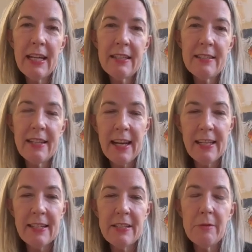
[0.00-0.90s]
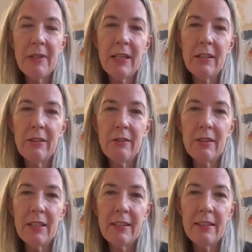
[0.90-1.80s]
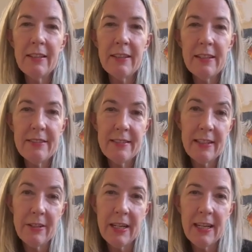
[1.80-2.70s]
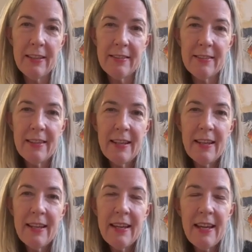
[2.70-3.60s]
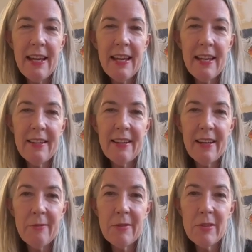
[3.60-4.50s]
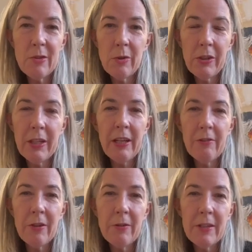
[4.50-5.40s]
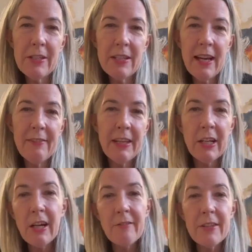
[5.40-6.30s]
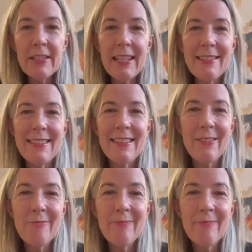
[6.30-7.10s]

excited to be included in this series, and I'm so looking forward to having a conversation.